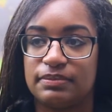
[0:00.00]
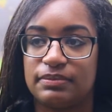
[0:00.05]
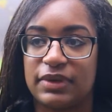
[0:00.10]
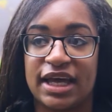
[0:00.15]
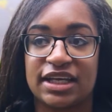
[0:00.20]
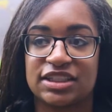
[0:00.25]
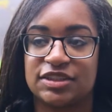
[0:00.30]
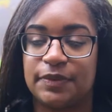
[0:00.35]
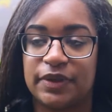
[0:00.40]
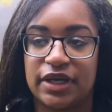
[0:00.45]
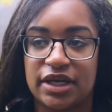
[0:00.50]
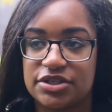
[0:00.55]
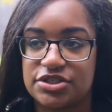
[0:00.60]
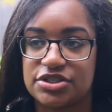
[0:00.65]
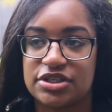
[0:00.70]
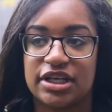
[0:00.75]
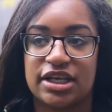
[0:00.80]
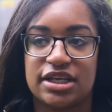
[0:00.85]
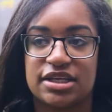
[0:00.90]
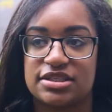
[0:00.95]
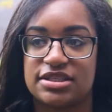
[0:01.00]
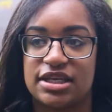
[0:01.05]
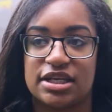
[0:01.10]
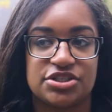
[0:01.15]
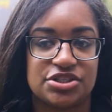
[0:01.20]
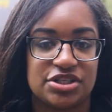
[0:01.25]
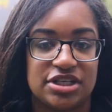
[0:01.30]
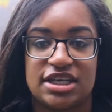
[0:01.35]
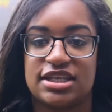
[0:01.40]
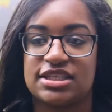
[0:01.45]
expert engineers
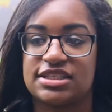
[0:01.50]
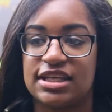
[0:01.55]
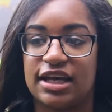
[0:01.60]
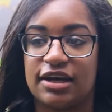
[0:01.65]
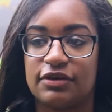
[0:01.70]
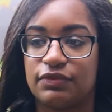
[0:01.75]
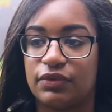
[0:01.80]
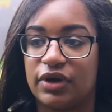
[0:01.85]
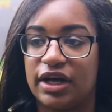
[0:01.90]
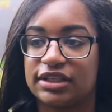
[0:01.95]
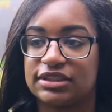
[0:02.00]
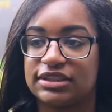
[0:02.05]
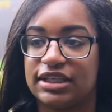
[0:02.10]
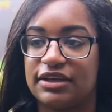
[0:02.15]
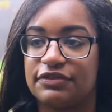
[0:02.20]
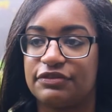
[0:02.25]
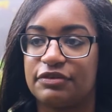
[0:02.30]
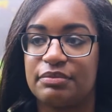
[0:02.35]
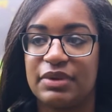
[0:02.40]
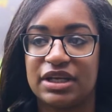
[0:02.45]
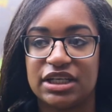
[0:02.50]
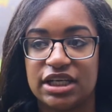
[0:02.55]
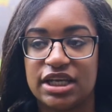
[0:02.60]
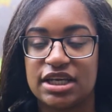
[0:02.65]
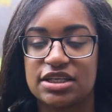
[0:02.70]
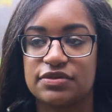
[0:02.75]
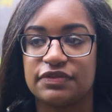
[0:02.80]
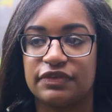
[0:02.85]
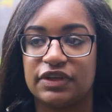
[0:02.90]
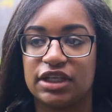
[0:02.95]
that have worked here for many
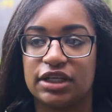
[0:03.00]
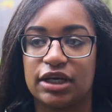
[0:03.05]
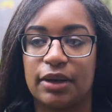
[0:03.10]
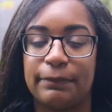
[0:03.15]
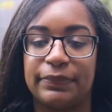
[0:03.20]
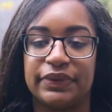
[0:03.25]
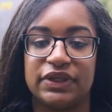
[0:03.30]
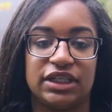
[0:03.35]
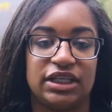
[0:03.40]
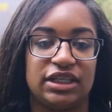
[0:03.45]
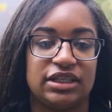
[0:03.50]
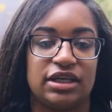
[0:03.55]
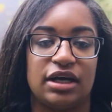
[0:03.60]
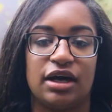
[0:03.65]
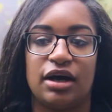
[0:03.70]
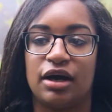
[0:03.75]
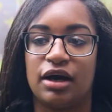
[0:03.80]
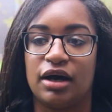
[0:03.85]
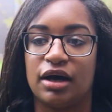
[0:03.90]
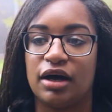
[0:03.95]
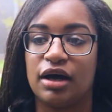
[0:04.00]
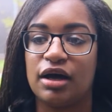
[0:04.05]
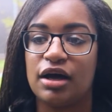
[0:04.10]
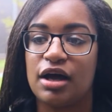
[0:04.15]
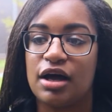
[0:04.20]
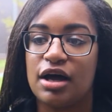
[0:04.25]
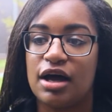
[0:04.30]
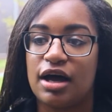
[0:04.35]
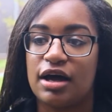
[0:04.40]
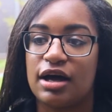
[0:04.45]
years within the company, that are
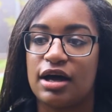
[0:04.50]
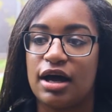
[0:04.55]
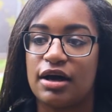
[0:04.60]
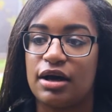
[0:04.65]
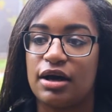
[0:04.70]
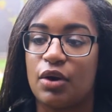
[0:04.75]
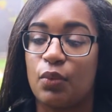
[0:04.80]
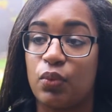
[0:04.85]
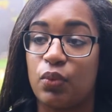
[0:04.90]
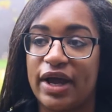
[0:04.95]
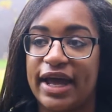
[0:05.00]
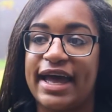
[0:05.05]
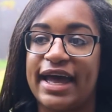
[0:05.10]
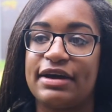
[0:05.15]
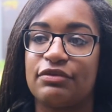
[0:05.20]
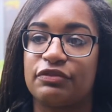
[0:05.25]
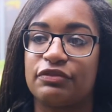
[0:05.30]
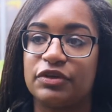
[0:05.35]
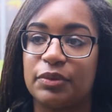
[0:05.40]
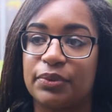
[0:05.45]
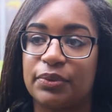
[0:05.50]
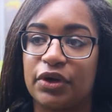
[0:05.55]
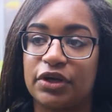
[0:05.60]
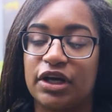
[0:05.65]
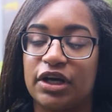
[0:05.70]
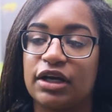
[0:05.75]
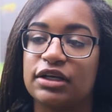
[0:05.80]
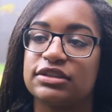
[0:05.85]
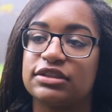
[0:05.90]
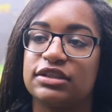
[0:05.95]
aware of the
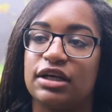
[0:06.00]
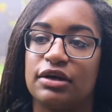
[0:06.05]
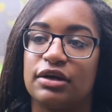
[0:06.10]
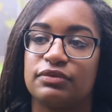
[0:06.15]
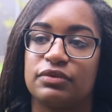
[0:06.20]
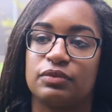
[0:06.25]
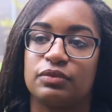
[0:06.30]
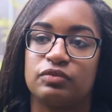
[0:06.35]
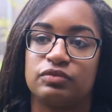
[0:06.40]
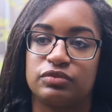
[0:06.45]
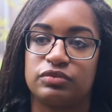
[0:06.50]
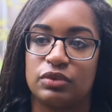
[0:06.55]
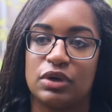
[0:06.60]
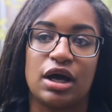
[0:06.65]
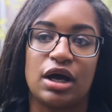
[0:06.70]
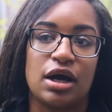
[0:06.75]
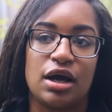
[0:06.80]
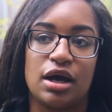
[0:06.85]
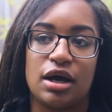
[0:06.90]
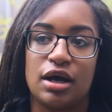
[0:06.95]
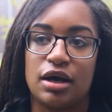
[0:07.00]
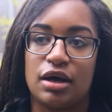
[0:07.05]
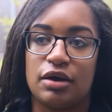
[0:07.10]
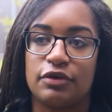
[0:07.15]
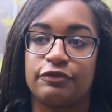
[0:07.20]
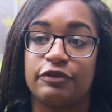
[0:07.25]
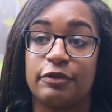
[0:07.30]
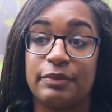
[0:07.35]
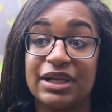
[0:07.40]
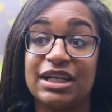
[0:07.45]
products, that are
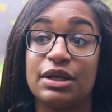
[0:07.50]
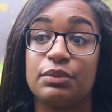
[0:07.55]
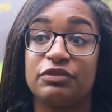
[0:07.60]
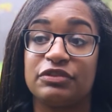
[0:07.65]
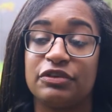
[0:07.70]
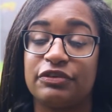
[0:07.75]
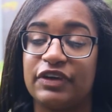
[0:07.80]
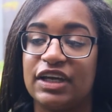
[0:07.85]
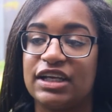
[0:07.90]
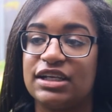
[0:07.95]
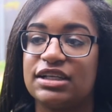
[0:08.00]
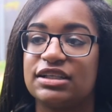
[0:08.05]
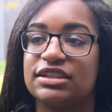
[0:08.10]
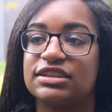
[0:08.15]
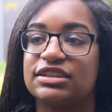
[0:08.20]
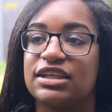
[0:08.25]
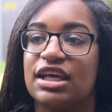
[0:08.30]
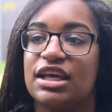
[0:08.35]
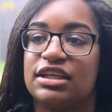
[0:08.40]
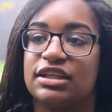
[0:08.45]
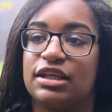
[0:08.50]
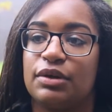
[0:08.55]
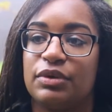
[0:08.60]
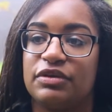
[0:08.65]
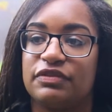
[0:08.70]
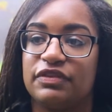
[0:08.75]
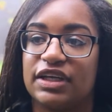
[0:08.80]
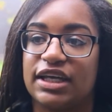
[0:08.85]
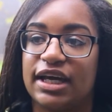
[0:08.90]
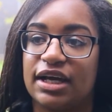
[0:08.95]
familiar with the failures that
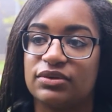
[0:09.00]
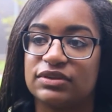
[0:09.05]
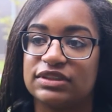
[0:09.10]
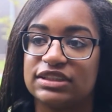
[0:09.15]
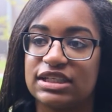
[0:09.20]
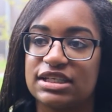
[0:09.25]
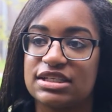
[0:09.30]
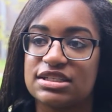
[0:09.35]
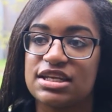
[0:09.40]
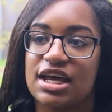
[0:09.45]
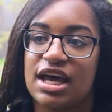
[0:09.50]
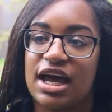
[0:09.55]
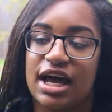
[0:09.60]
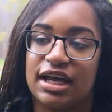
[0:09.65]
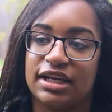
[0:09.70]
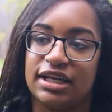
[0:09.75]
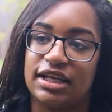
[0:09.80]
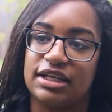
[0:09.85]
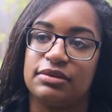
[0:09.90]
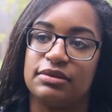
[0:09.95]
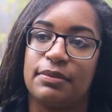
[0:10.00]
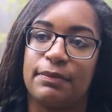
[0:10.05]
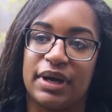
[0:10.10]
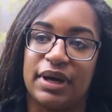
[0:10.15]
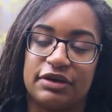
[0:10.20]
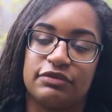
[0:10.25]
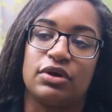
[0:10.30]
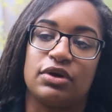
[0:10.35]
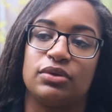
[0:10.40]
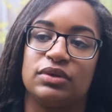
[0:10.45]
we've encountered, and then
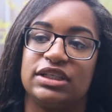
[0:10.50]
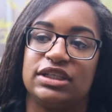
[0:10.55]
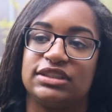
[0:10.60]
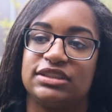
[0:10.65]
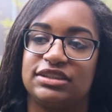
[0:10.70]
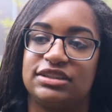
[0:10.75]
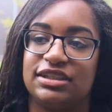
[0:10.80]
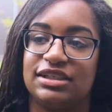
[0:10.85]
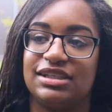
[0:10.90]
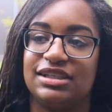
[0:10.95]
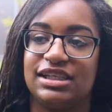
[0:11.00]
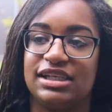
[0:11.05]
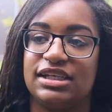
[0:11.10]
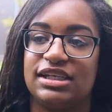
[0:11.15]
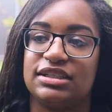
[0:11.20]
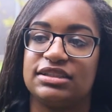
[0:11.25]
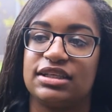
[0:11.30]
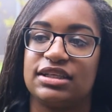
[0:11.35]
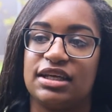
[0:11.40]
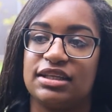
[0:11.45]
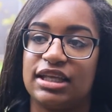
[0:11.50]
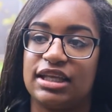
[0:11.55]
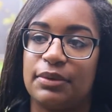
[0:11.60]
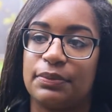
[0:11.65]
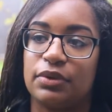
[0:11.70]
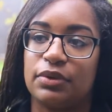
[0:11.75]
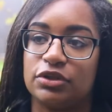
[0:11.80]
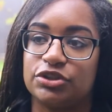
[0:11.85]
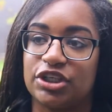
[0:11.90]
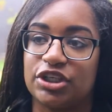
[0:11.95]
my role is to lead that
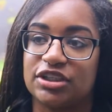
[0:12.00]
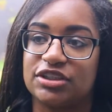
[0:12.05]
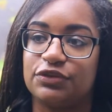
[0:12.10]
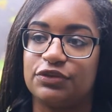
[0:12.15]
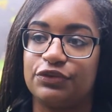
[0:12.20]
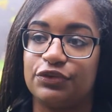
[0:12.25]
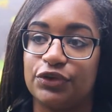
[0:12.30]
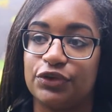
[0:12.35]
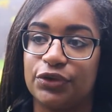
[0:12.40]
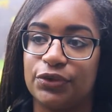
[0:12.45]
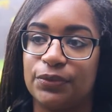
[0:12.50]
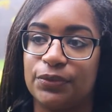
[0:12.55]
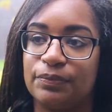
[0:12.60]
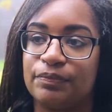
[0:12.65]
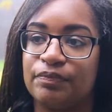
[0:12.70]
project through.